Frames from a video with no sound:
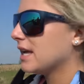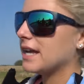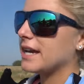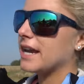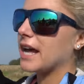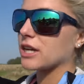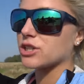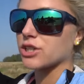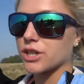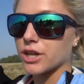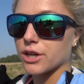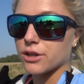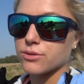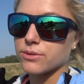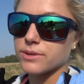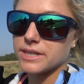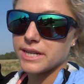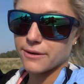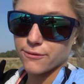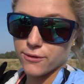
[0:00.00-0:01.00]
and actually go
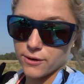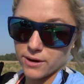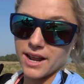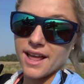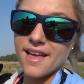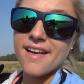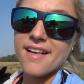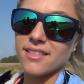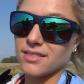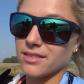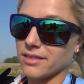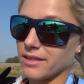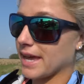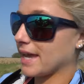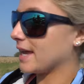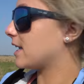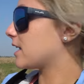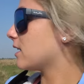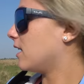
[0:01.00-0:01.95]
to a different lake.